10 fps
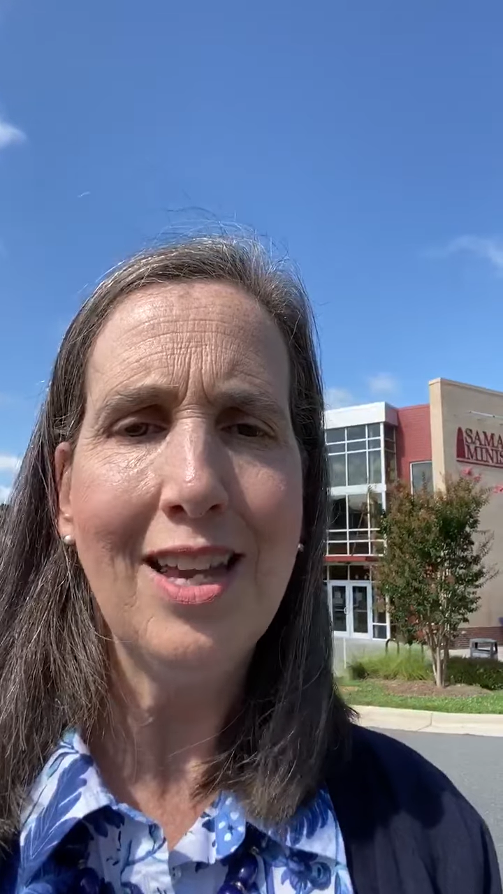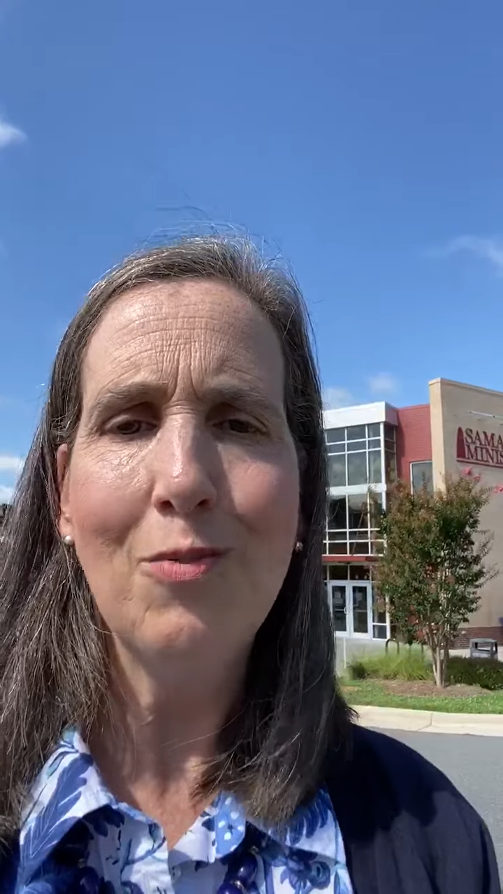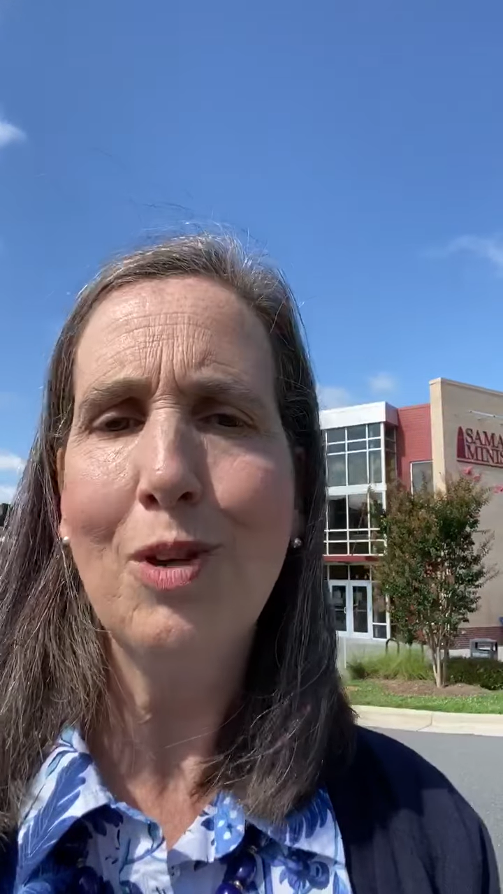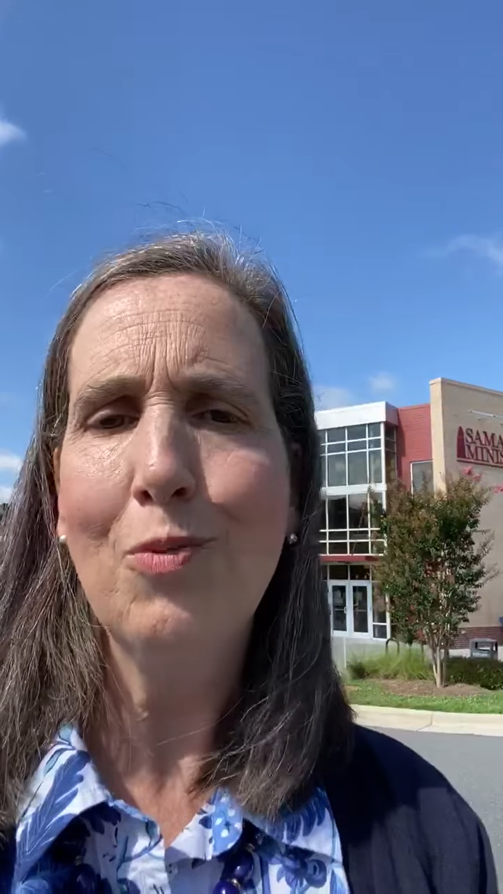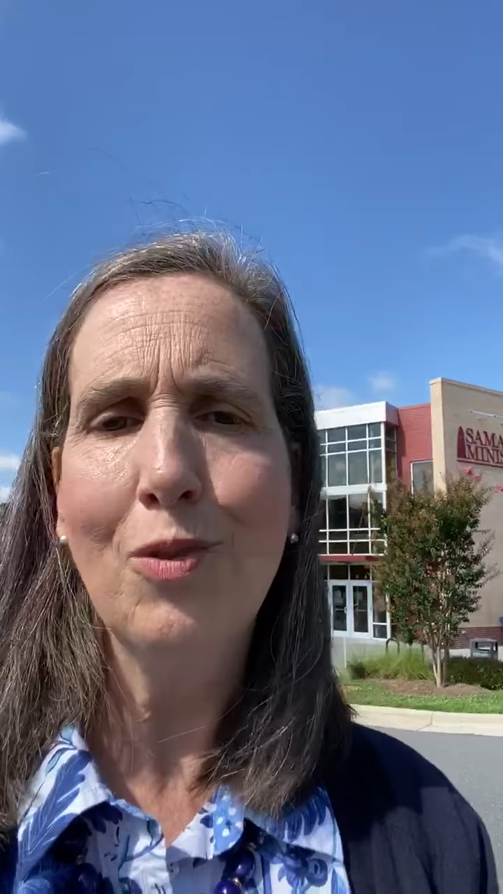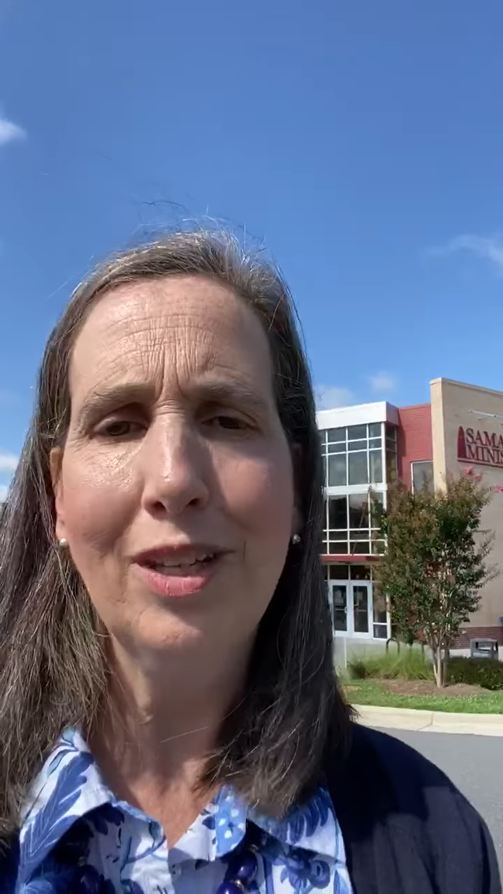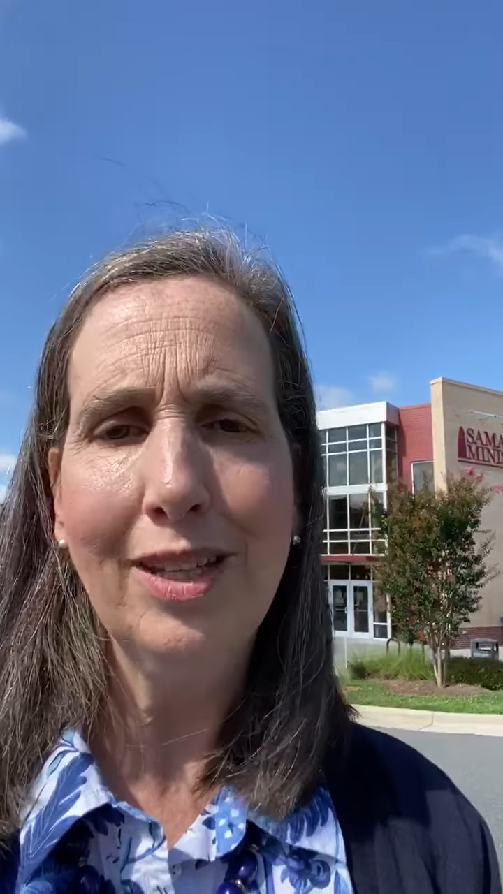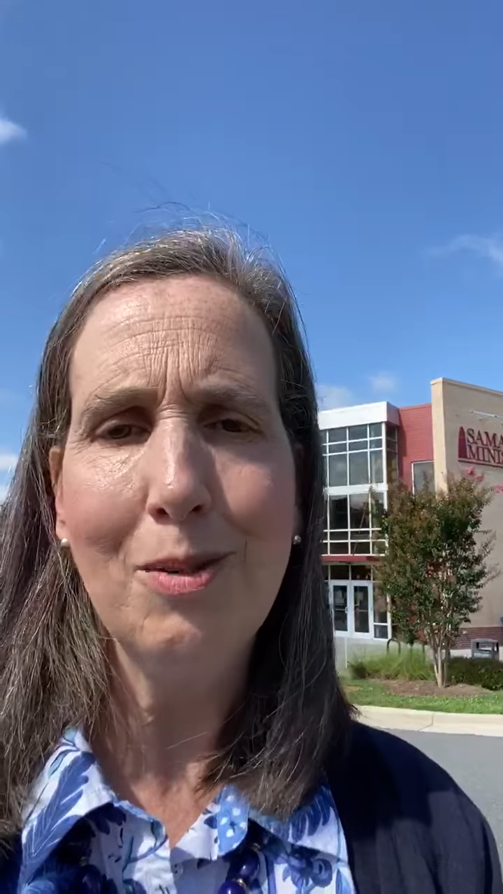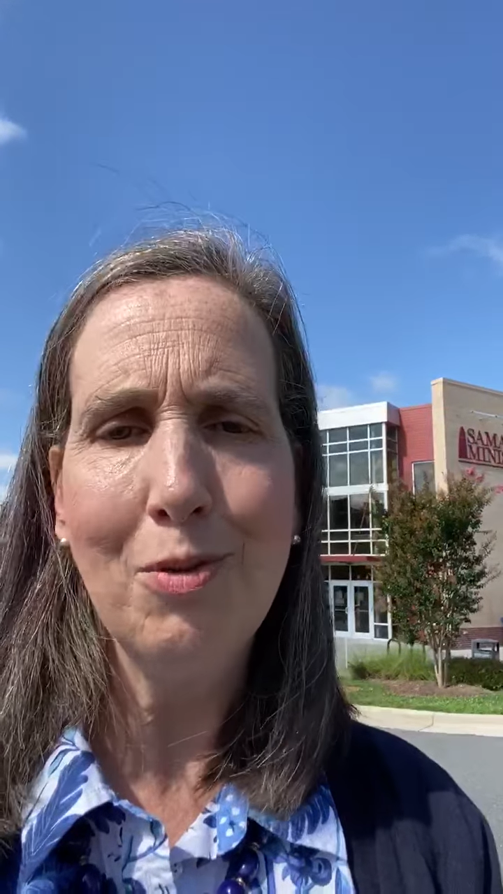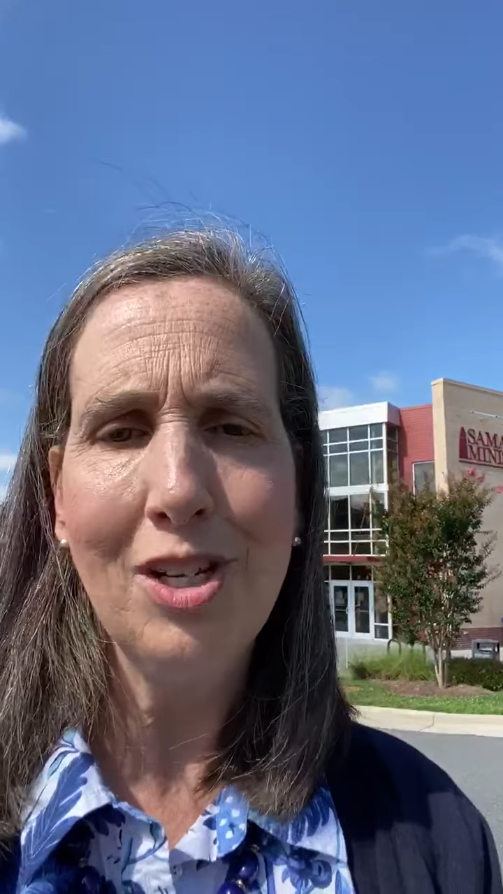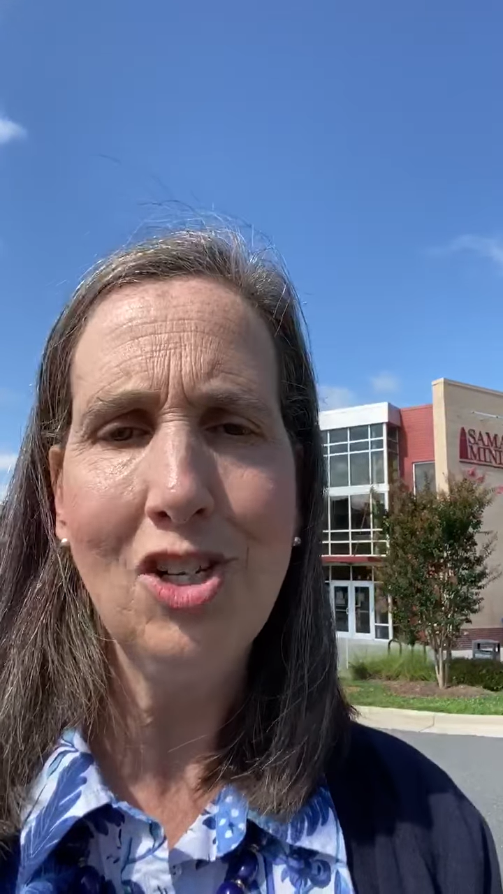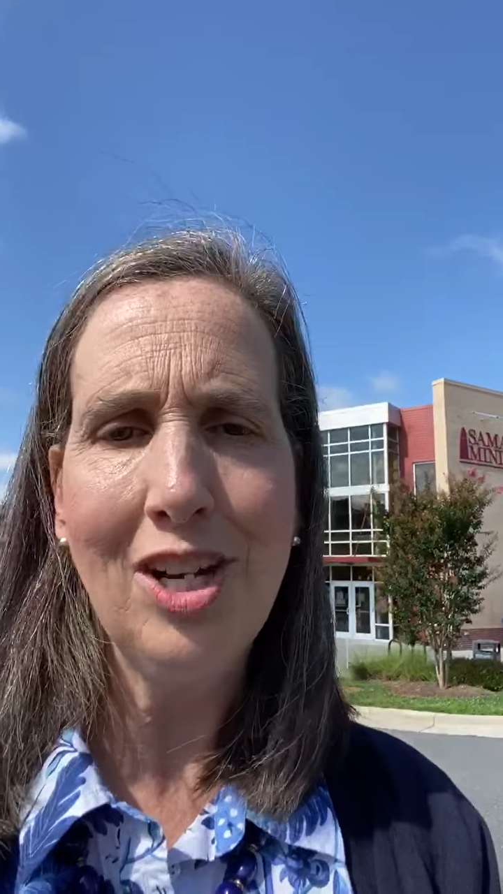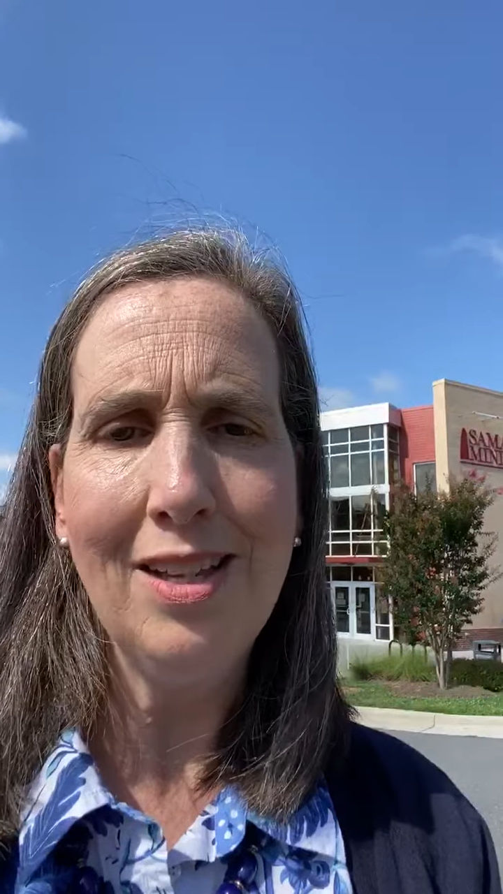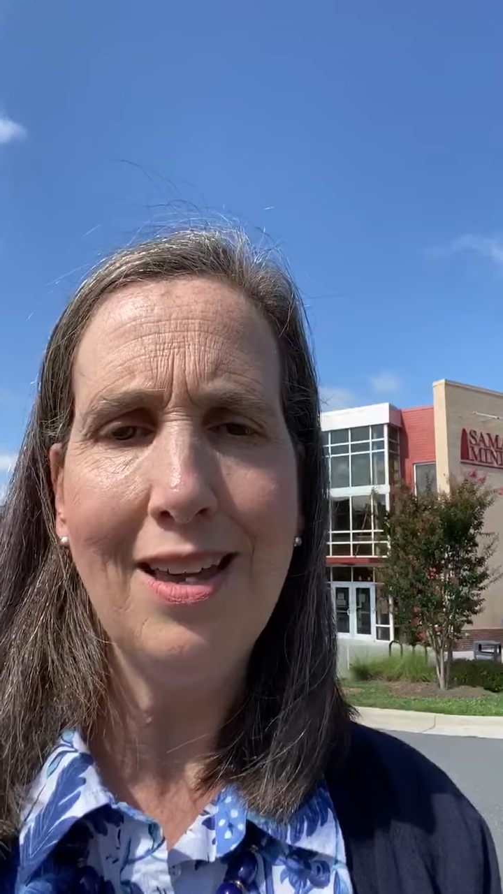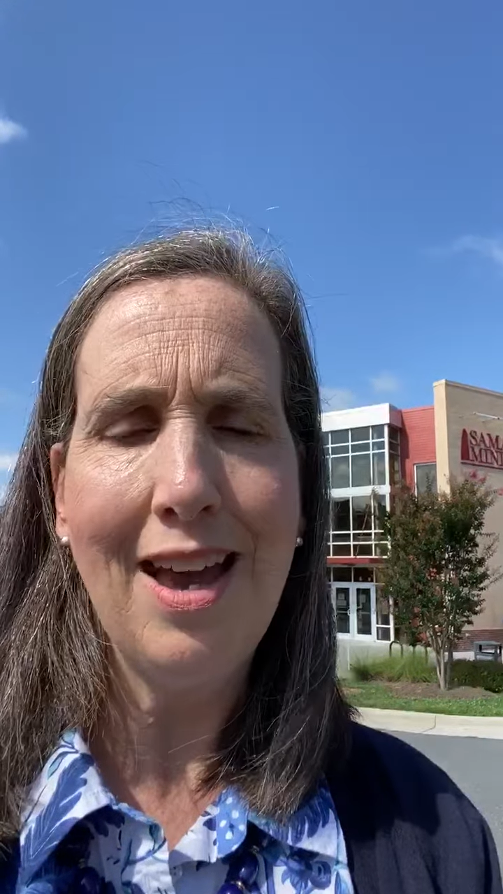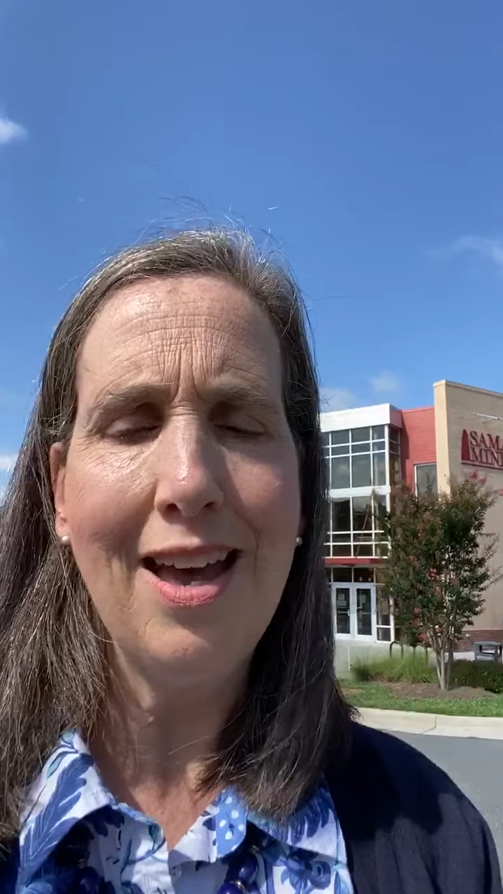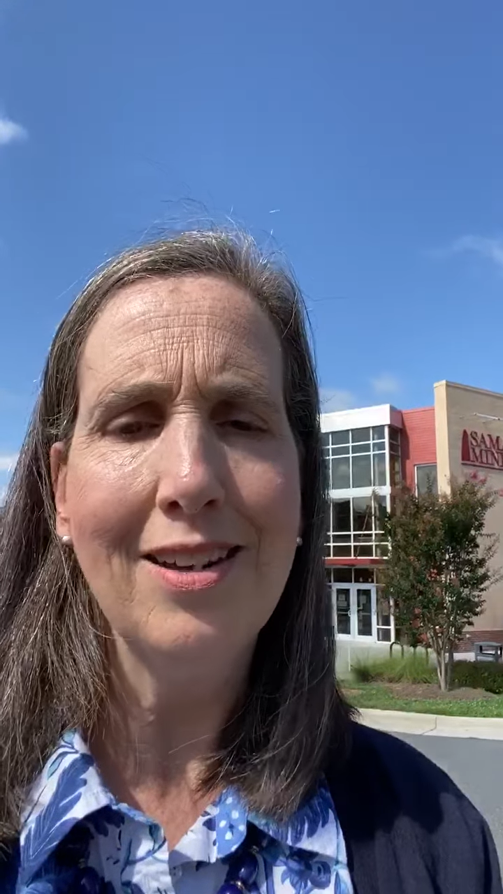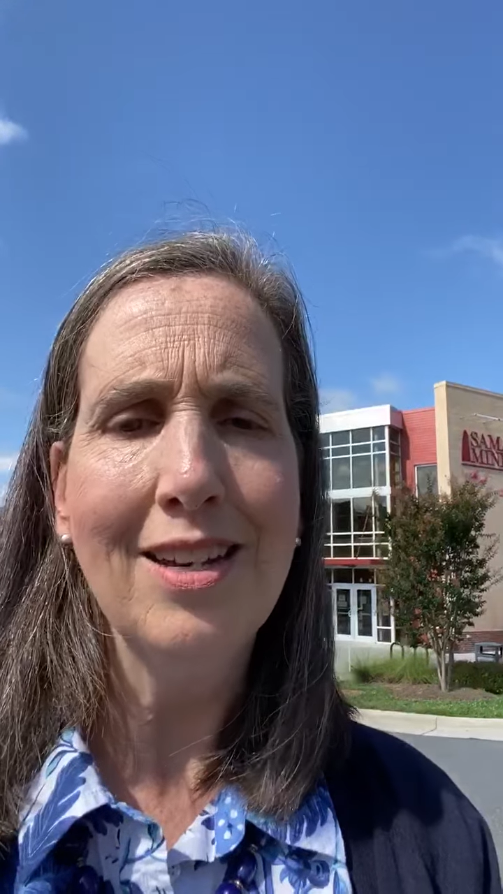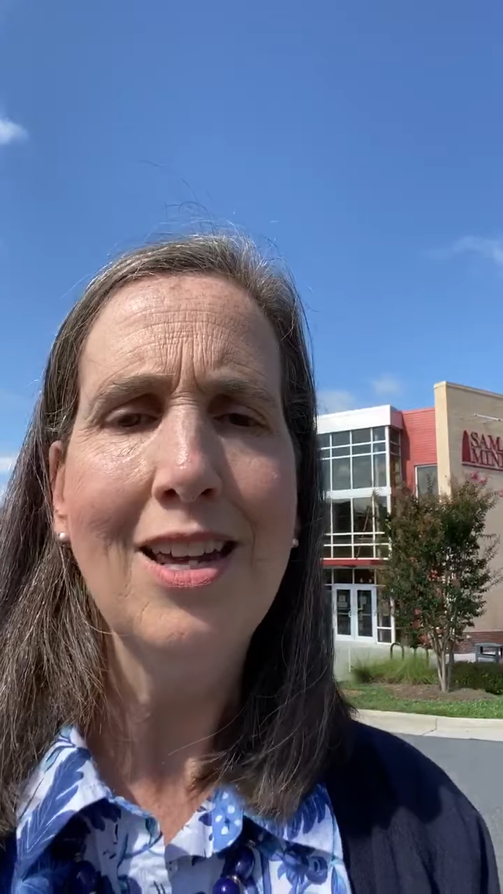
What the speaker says: and we really appreciate that.